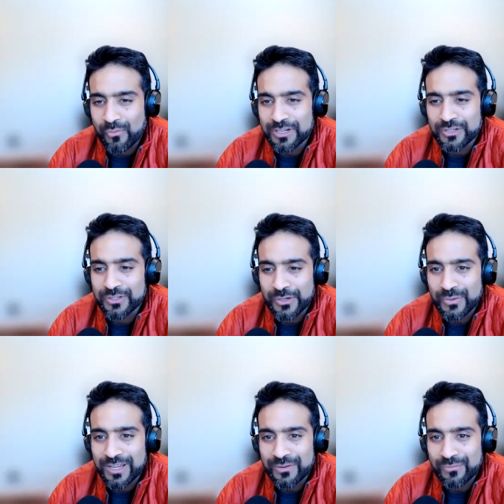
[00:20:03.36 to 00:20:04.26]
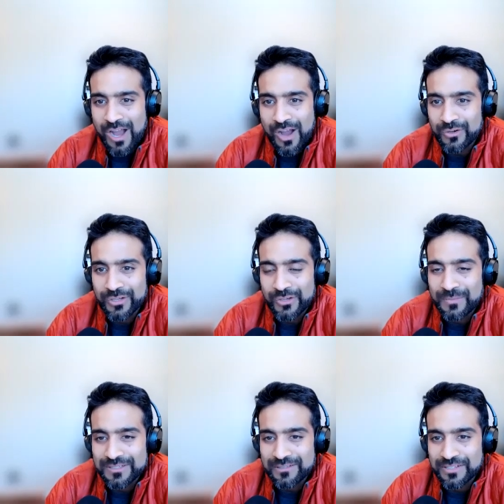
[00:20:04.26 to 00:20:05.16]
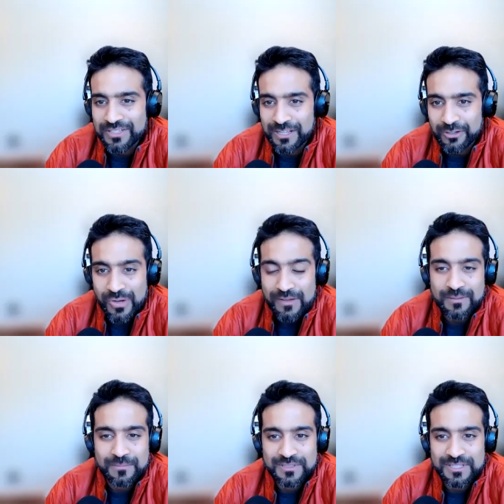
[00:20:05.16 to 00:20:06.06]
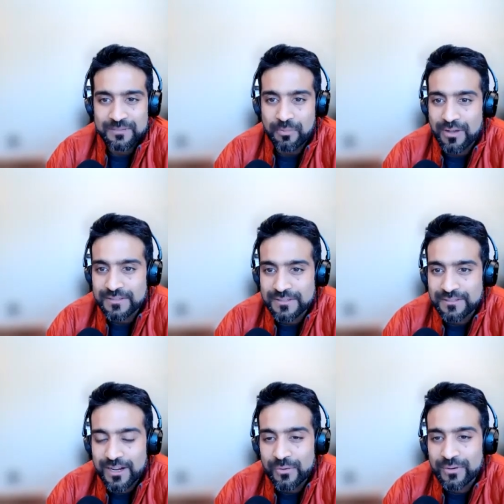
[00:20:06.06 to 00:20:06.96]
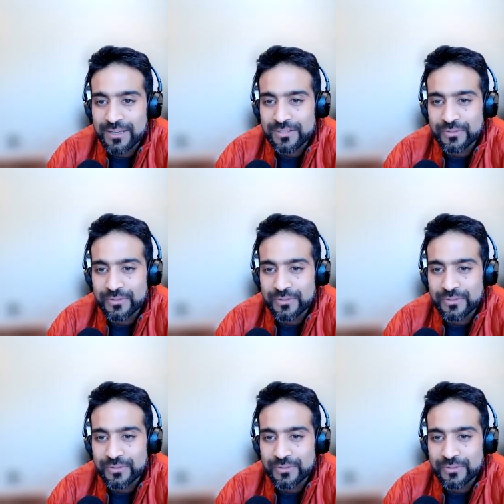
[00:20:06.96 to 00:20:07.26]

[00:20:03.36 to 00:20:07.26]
what do you do? Like, how do you mentor each other? Like, do you have some set process around it?